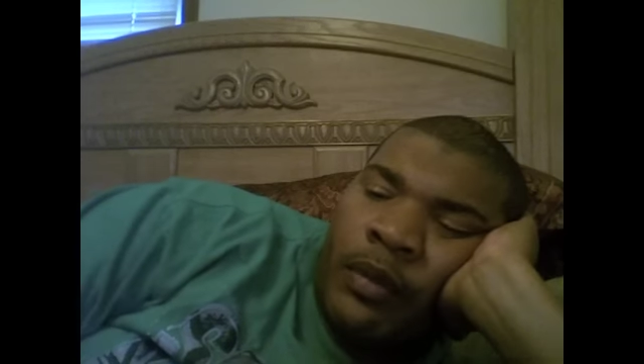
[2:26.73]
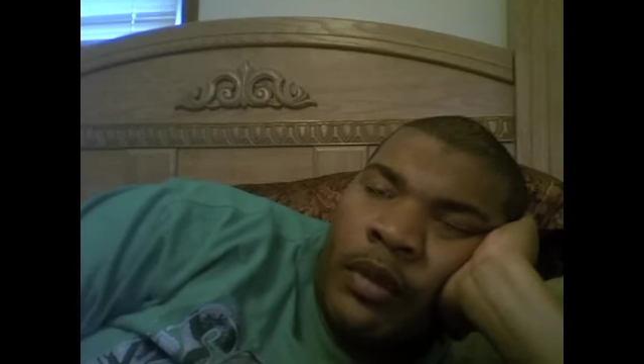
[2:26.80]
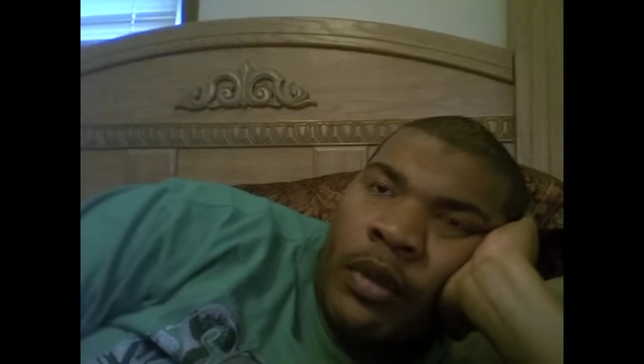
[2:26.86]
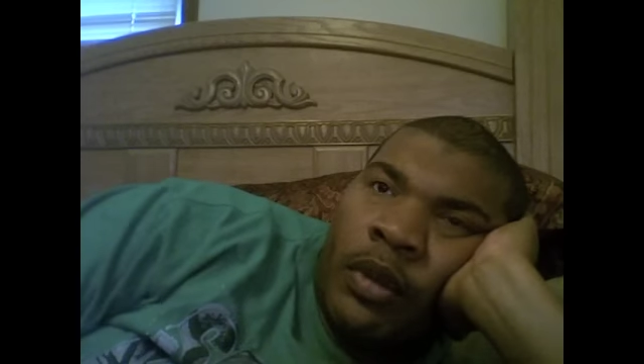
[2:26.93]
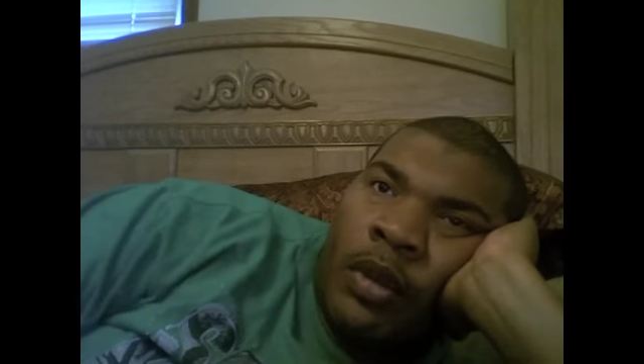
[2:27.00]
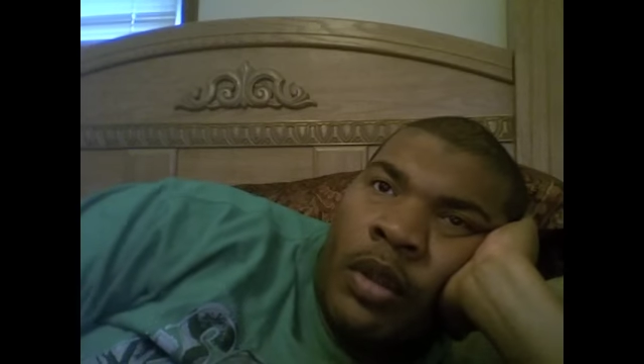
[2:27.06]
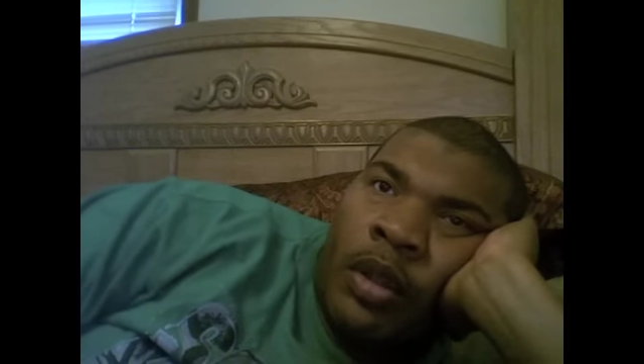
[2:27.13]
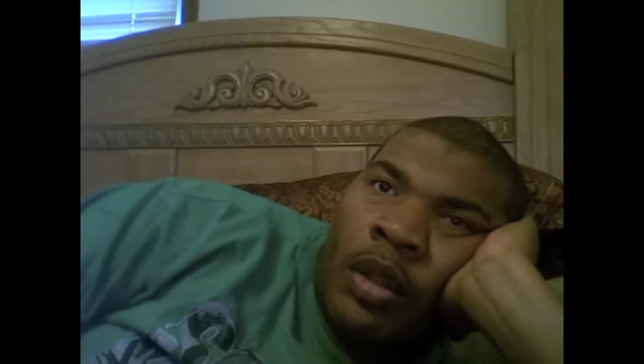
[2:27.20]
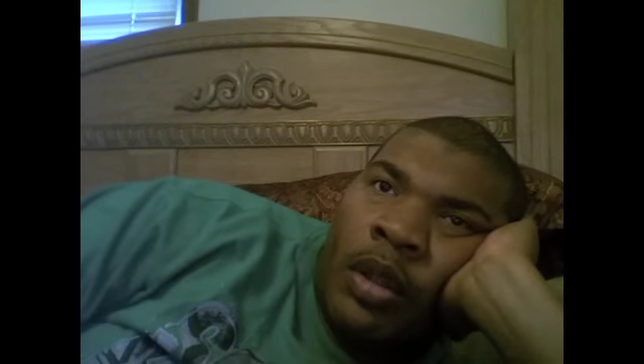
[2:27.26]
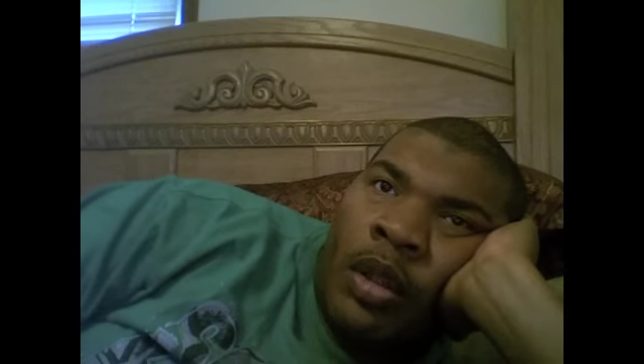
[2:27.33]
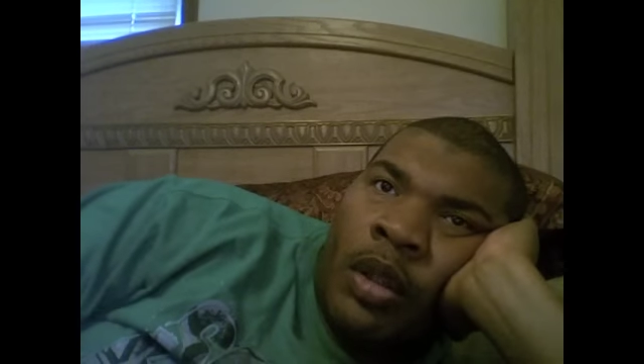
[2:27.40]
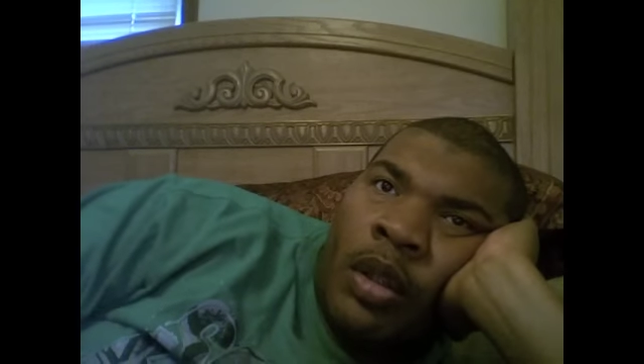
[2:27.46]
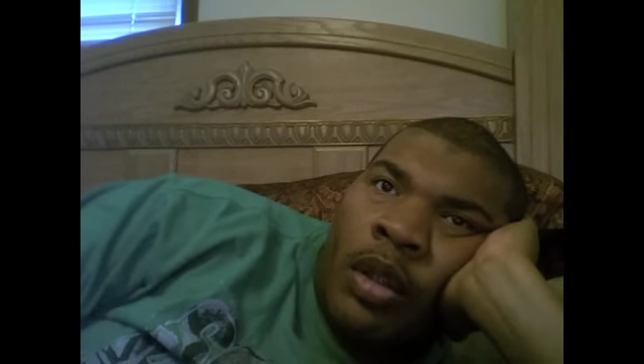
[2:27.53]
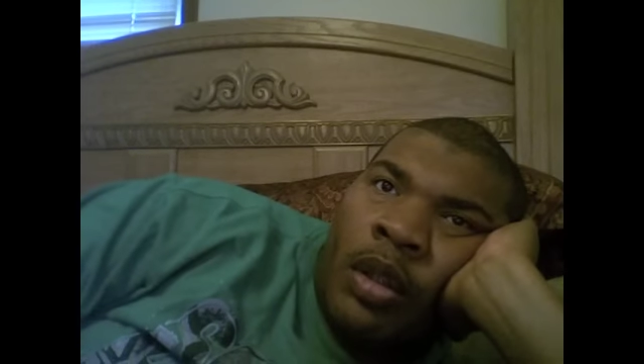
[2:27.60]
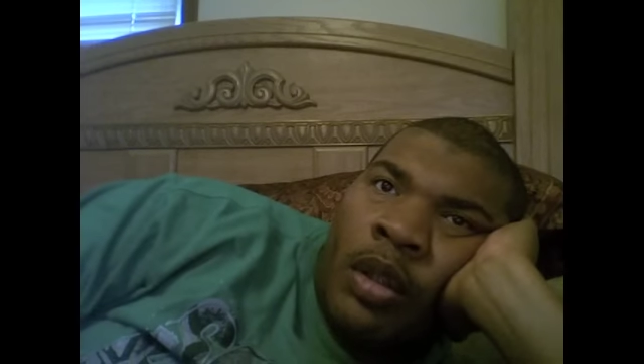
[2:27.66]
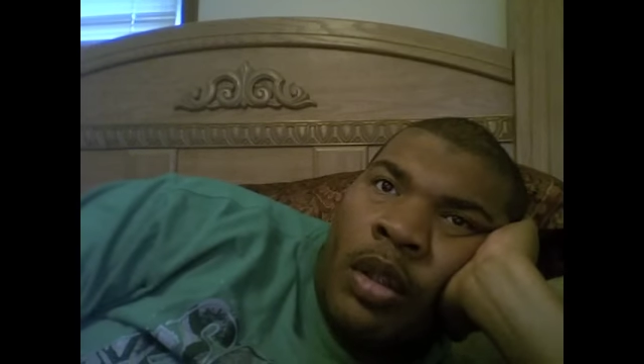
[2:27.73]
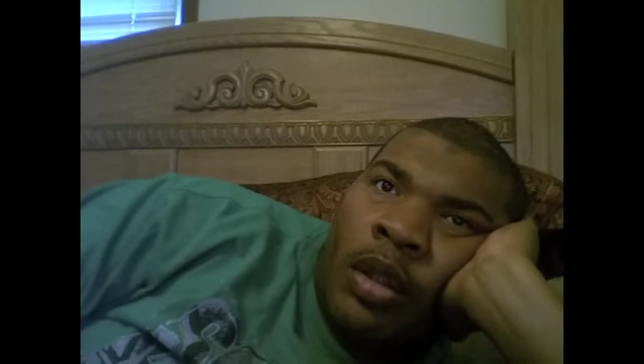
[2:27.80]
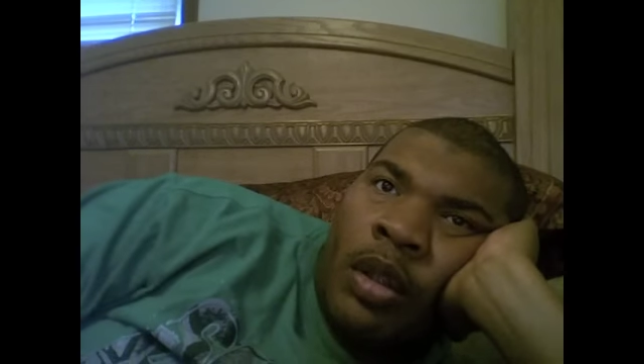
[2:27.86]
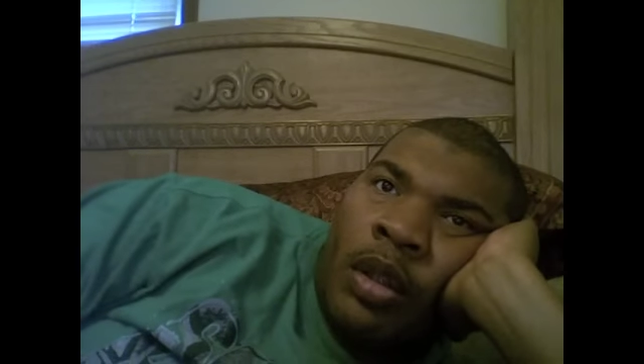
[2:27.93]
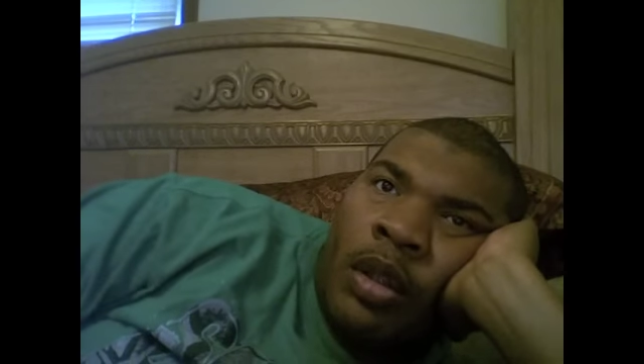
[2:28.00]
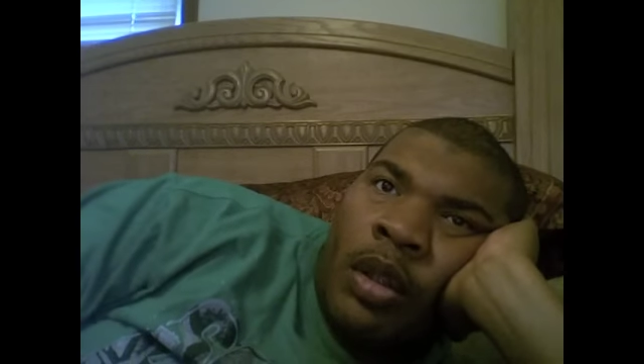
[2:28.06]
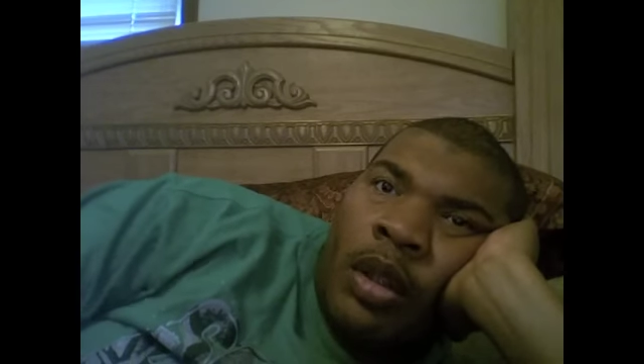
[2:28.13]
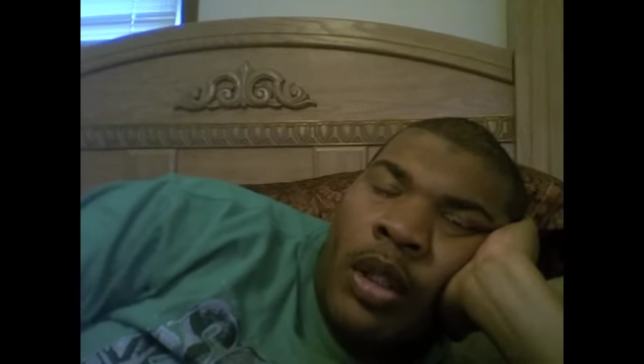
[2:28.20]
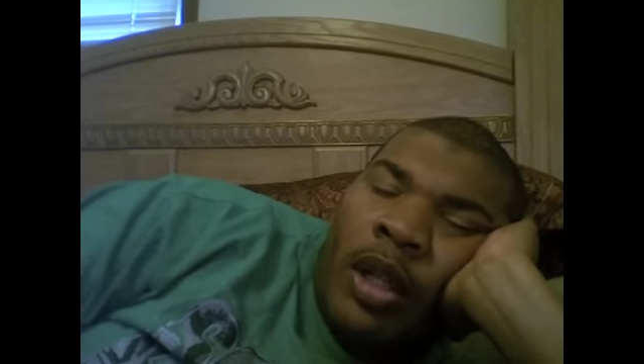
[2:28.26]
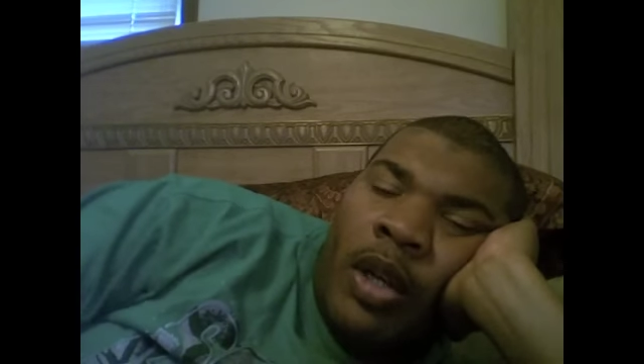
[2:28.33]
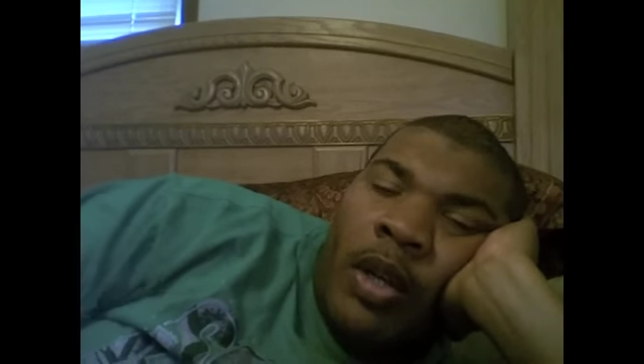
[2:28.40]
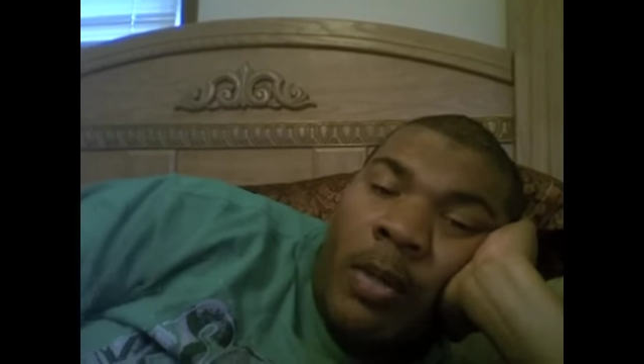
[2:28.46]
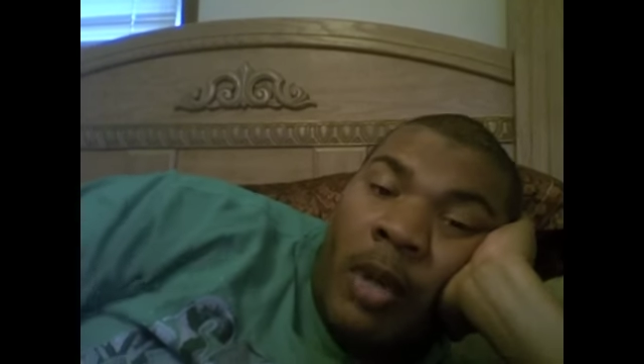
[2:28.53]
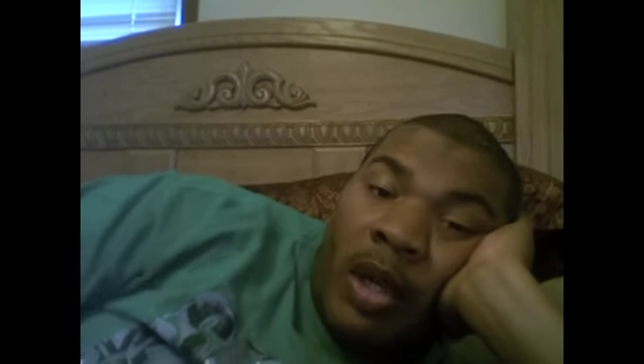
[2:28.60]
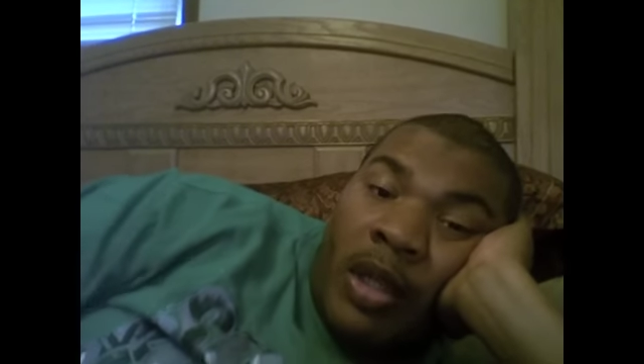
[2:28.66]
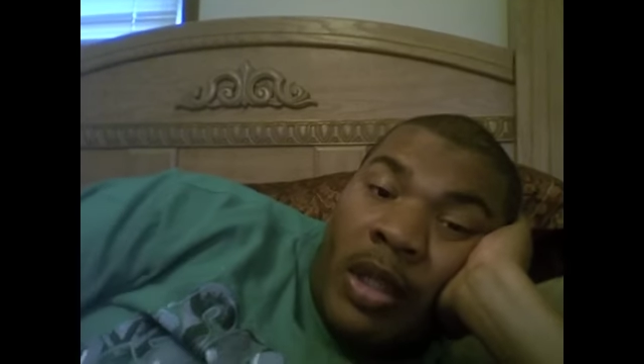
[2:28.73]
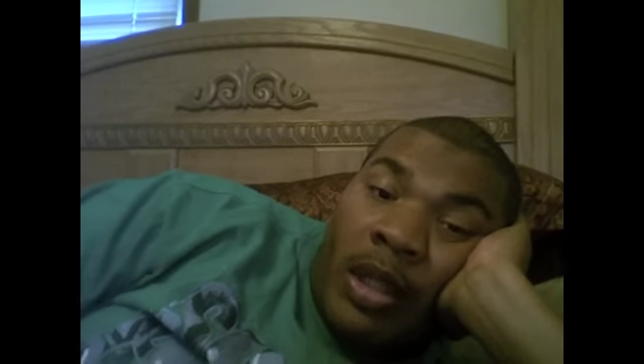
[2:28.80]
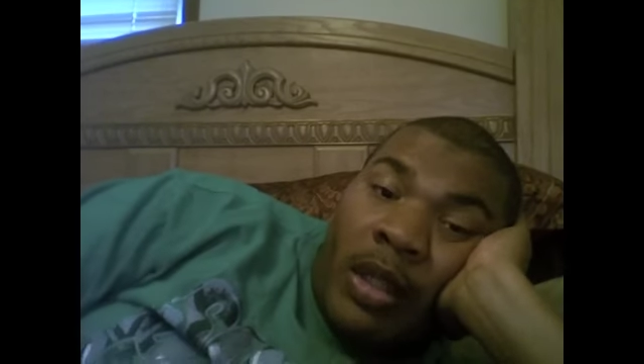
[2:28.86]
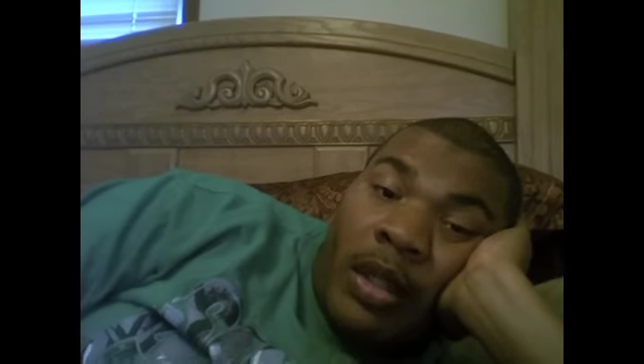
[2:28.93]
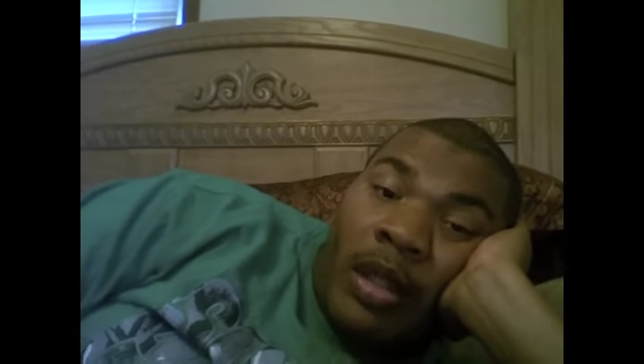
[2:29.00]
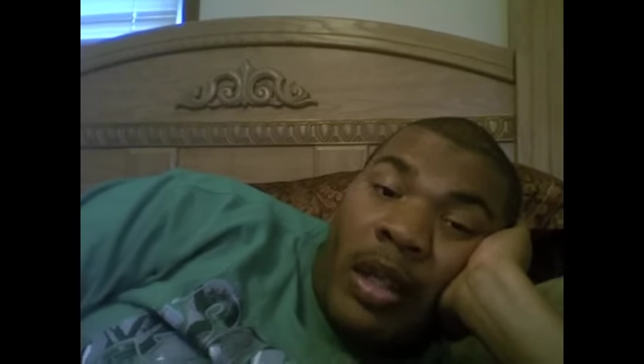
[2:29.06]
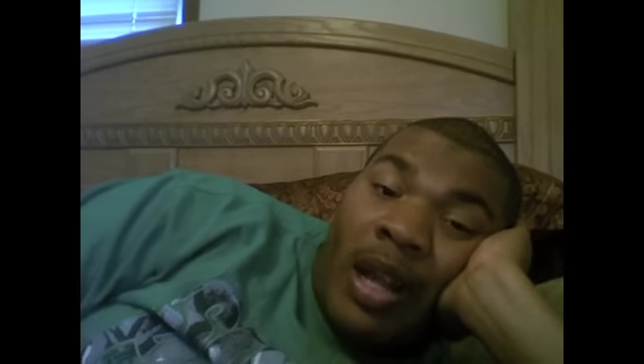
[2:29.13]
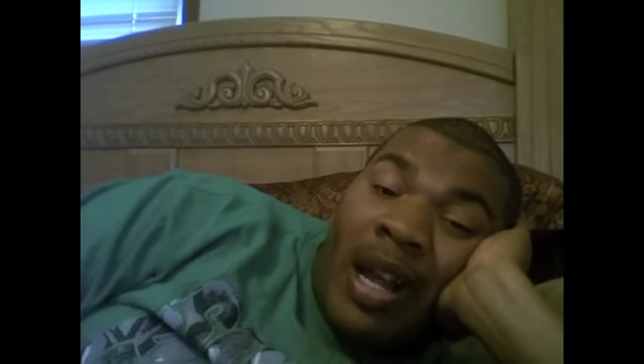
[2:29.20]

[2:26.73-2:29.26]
My- Larry Merchant,